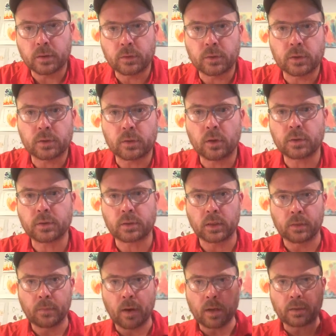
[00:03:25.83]
not just lost in
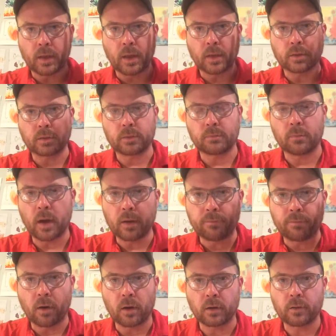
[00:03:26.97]
the mind gaze, mind
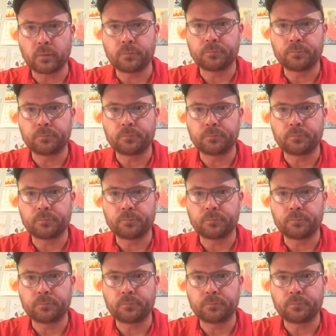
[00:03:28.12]
fog,